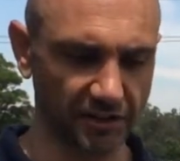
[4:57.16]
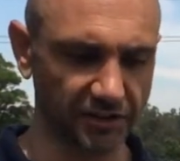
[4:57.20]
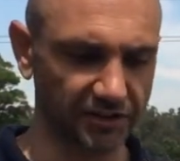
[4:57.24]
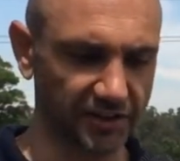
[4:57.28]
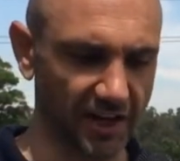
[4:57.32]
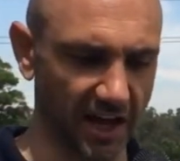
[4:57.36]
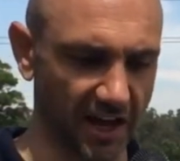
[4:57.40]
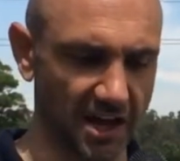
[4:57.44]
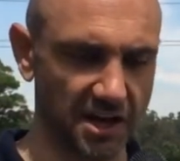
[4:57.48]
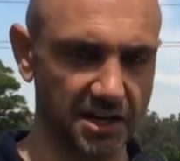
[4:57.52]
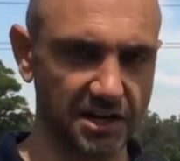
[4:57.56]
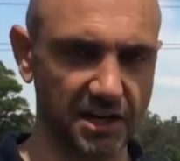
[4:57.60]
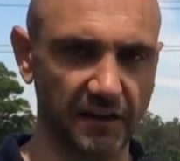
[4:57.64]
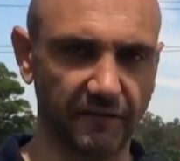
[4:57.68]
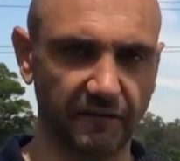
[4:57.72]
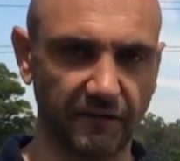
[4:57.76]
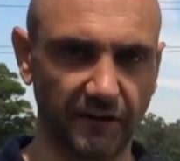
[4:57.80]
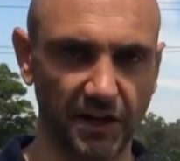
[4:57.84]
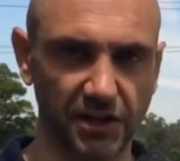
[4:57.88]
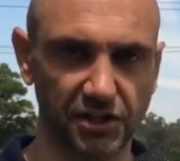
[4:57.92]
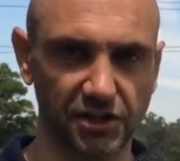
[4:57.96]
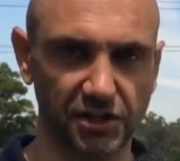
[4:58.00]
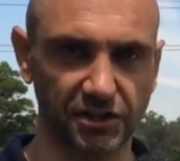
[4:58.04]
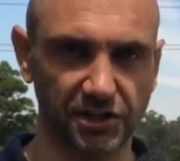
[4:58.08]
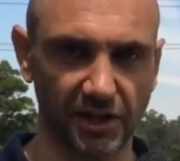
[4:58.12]
standard
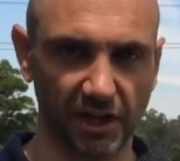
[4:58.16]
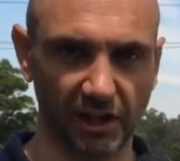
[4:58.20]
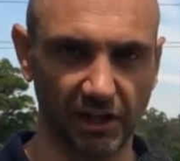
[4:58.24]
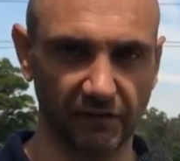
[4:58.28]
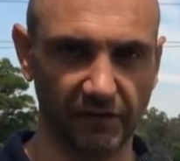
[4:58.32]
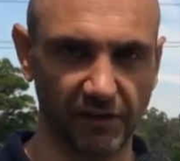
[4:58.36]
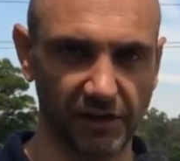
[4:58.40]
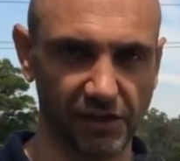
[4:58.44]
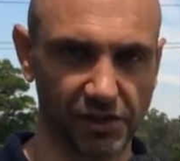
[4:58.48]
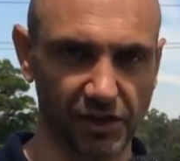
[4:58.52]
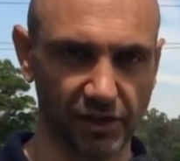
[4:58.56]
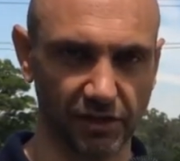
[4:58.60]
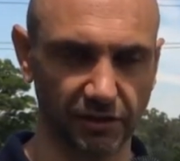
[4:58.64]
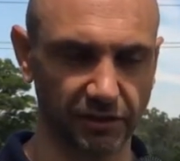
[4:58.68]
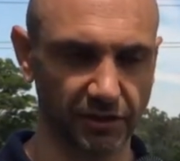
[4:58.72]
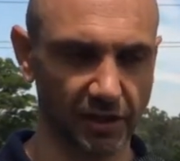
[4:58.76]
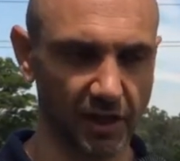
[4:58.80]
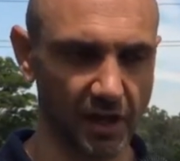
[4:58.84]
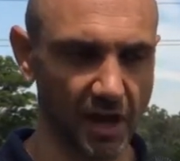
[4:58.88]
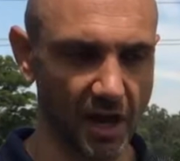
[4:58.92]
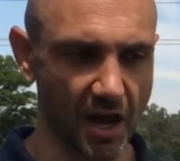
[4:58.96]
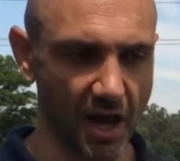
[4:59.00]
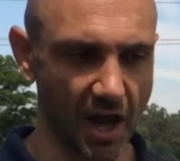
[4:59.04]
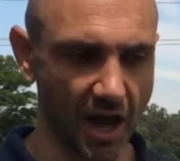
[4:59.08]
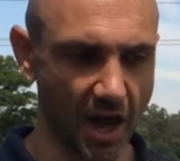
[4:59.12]
definition televisions
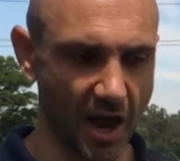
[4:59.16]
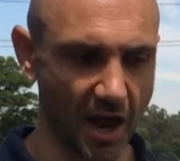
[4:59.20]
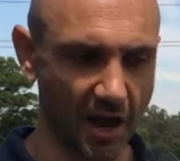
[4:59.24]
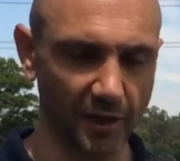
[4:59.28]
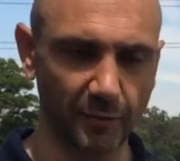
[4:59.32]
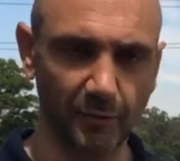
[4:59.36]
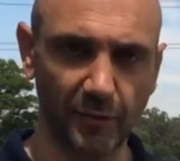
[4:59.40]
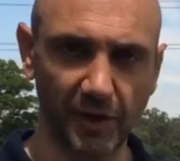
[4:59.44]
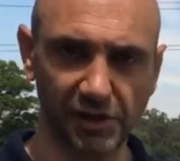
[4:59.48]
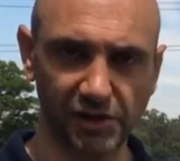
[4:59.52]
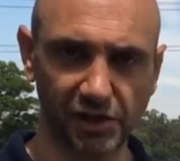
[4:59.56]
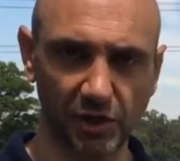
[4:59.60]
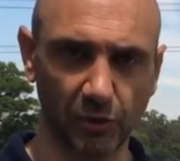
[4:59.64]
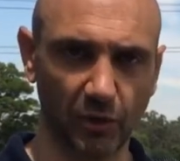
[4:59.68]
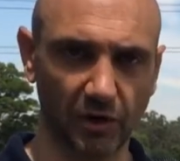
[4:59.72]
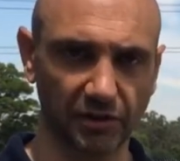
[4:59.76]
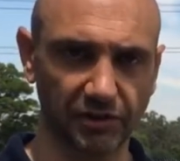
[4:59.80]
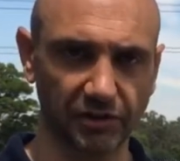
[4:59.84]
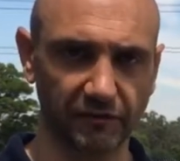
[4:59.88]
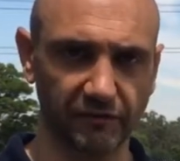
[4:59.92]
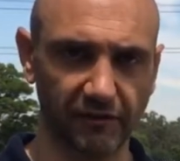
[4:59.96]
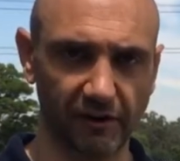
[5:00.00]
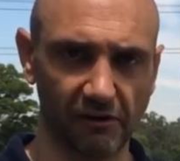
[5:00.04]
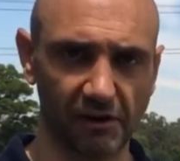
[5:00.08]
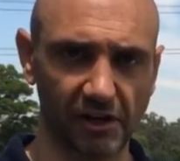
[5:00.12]
picture
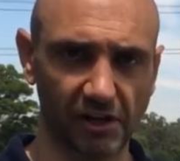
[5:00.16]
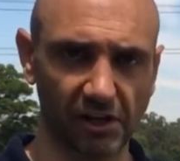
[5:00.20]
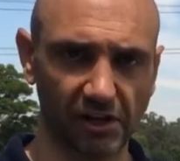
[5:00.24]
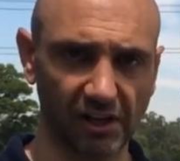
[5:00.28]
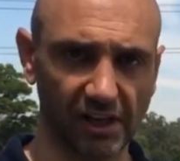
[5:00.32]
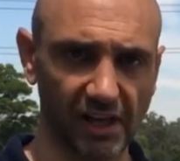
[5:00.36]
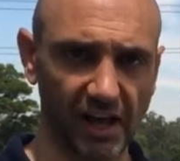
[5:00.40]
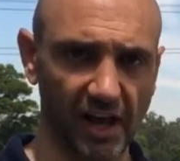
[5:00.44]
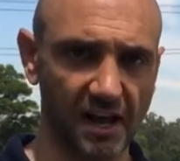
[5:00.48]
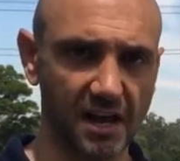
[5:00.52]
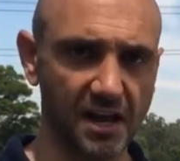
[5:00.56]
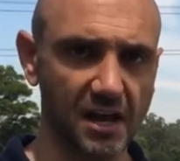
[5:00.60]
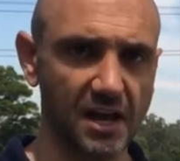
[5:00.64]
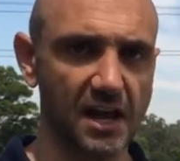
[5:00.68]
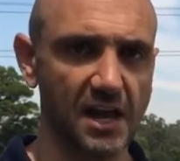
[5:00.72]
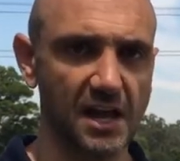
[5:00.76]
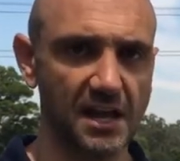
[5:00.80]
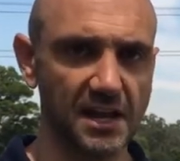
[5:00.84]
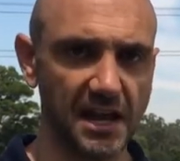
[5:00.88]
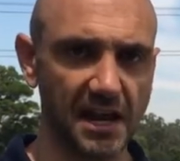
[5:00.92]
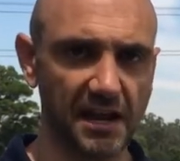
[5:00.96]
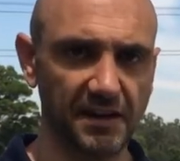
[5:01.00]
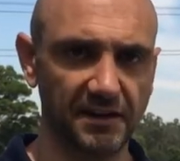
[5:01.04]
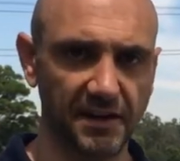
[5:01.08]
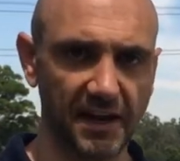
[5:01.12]
wasn't very clear.
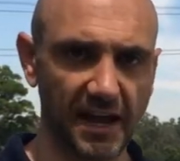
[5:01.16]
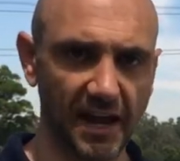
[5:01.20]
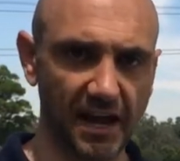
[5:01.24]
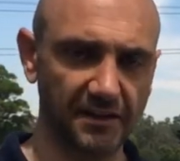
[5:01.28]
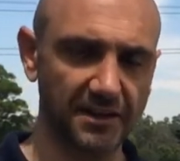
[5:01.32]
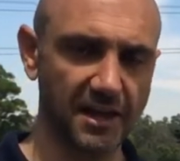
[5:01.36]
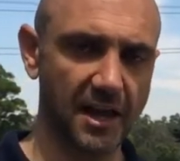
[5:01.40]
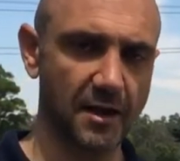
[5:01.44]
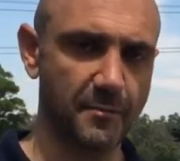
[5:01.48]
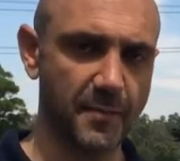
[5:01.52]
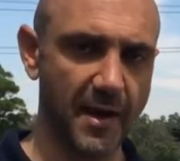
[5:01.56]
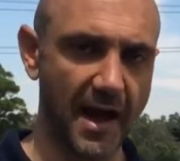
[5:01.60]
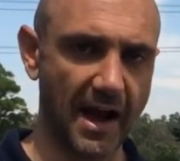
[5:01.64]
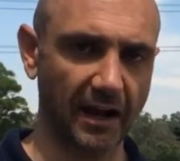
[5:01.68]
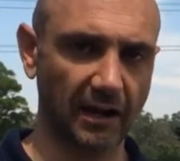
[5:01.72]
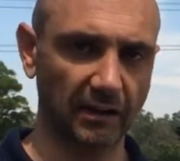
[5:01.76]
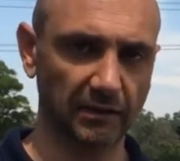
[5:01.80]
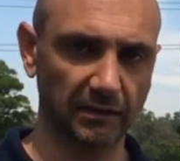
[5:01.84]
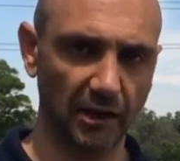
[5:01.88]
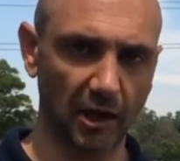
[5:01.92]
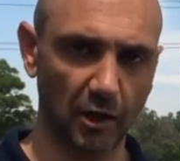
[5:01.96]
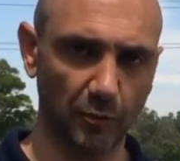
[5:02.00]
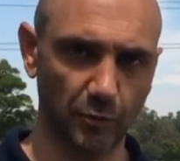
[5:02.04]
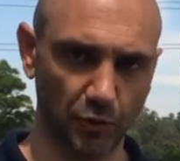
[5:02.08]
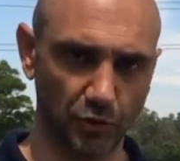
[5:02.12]
Now they pack a
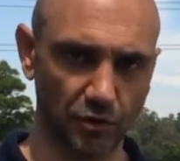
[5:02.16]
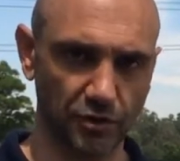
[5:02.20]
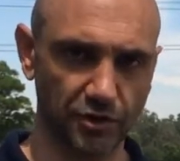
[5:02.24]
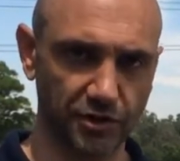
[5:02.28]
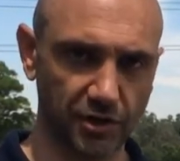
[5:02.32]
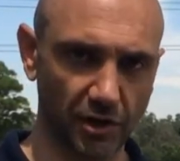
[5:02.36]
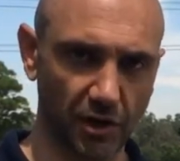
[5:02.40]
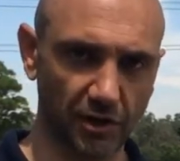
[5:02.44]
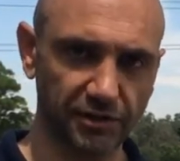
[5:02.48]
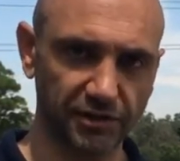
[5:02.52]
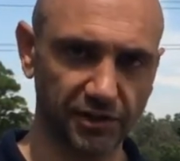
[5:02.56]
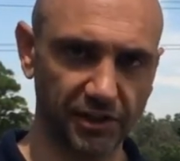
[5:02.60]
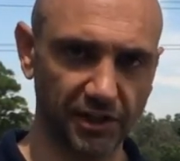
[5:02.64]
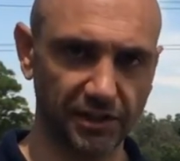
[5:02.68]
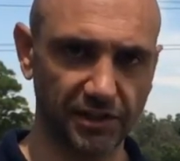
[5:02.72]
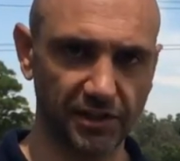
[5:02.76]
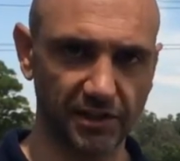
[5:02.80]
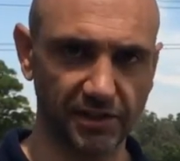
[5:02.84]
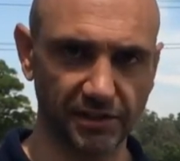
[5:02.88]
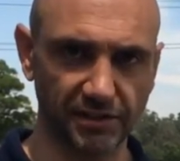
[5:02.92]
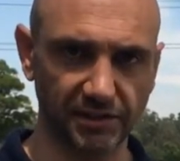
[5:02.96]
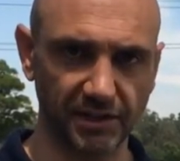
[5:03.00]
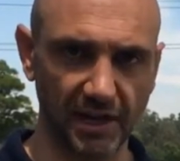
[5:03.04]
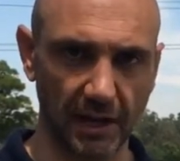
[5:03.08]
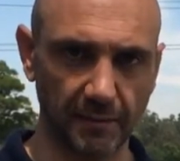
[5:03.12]
lot more dots
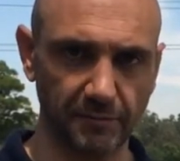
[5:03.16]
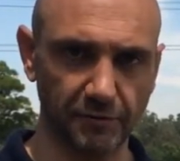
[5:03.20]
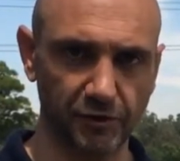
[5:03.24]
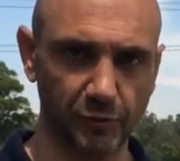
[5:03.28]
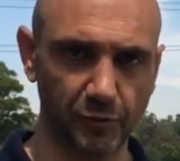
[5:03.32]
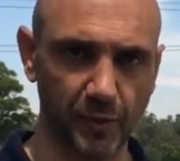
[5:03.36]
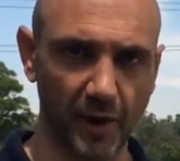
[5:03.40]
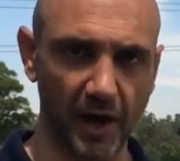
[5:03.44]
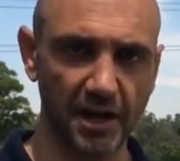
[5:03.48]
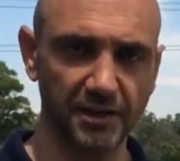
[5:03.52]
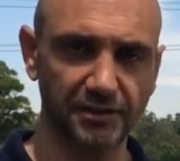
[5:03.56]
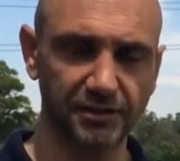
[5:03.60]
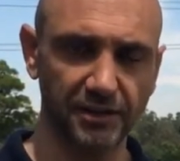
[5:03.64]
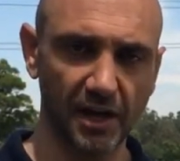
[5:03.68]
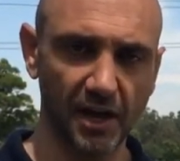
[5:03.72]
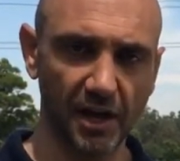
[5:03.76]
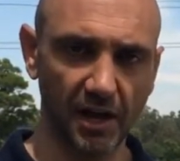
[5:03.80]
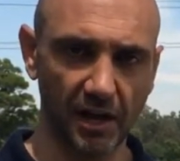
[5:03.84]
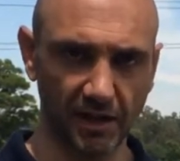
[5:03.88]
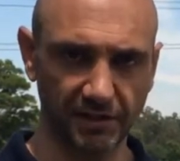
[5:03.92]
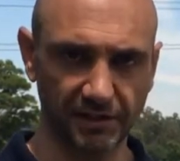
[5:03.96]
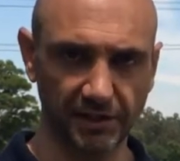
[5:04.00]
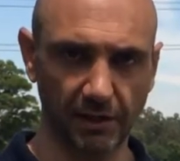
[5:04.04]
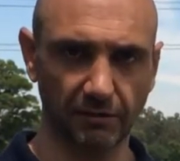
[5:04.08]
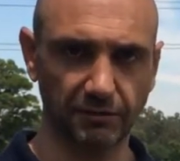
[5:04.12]
into the same space,
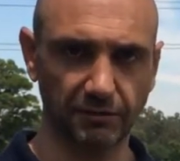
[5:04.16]
and